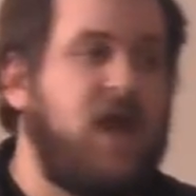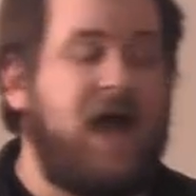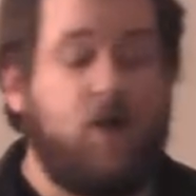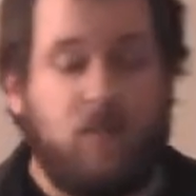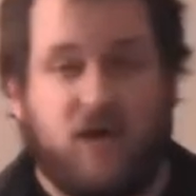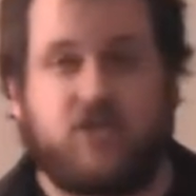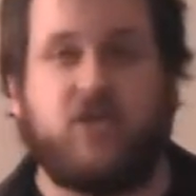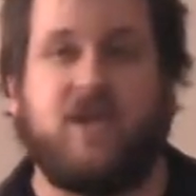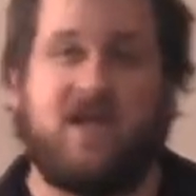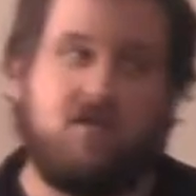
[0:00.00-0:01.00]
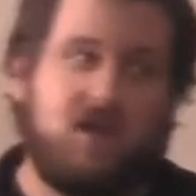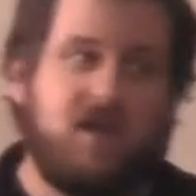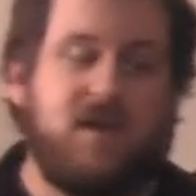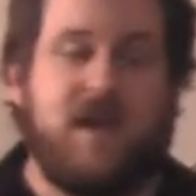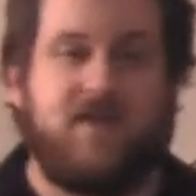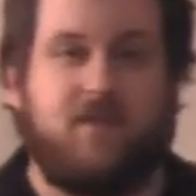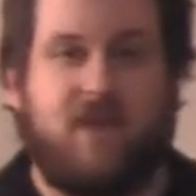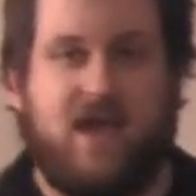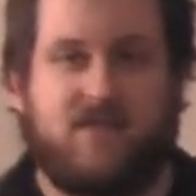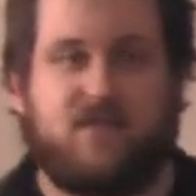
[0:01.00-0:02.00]
how much you get, not the
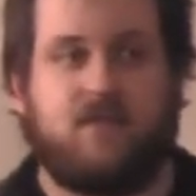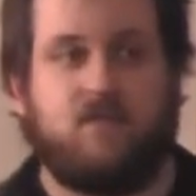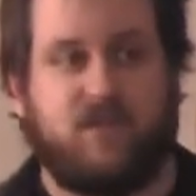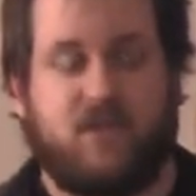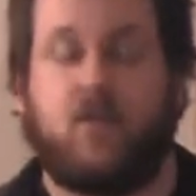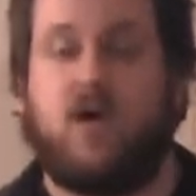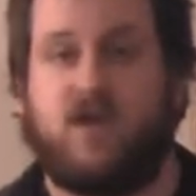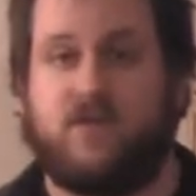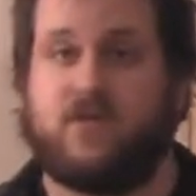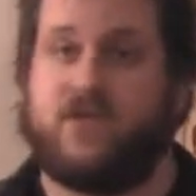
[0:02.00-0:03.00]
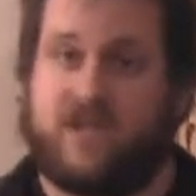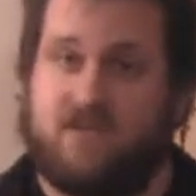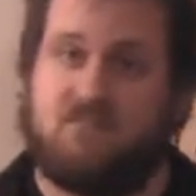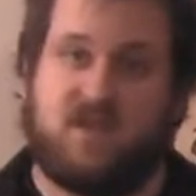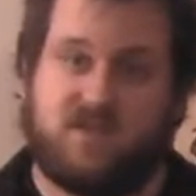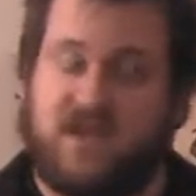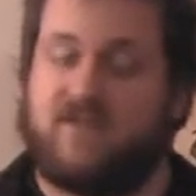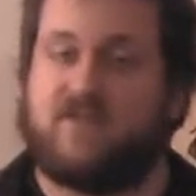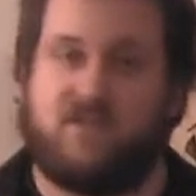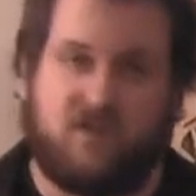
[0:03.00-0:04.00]
best, but the quality of what you get is
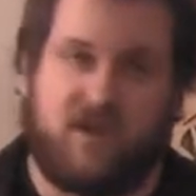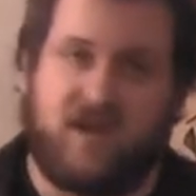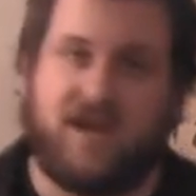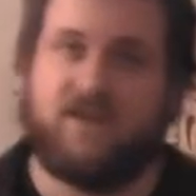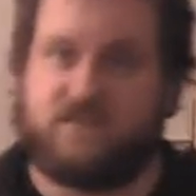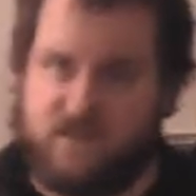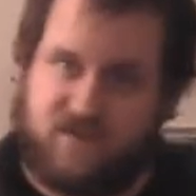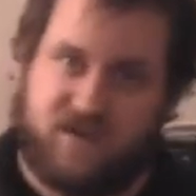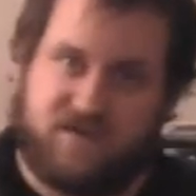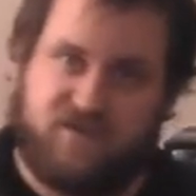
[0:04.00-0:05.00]
obviously very high because it's Fantasy